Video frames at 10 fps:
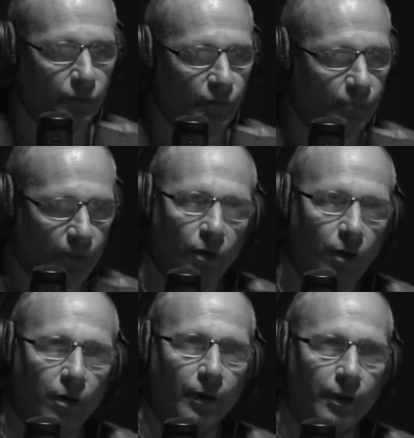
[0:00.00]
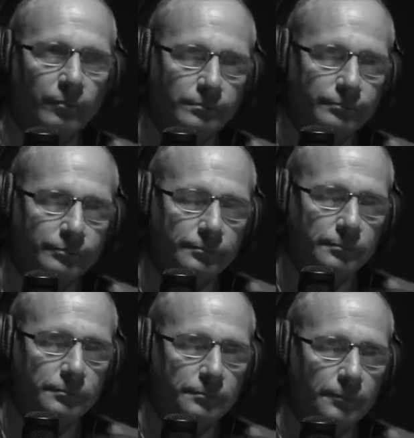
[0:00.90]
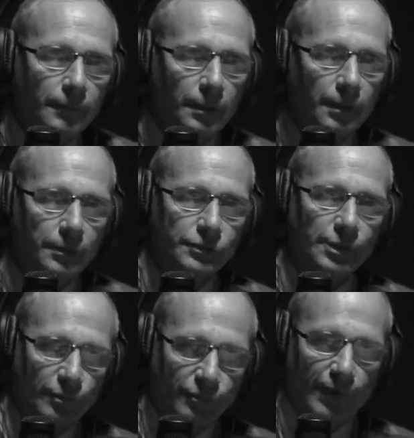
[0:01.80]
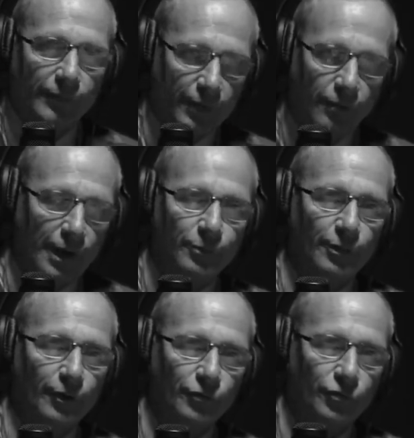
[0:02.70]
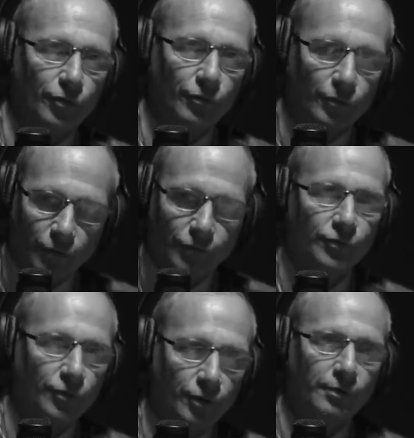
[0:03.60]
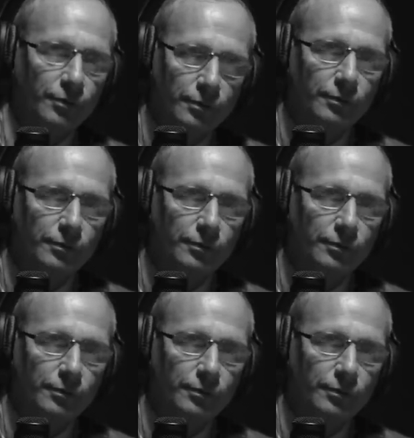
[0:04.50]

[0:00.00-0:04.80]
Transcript: CPR on him. And someone finally grabs me on the shoulder and goes, Sir,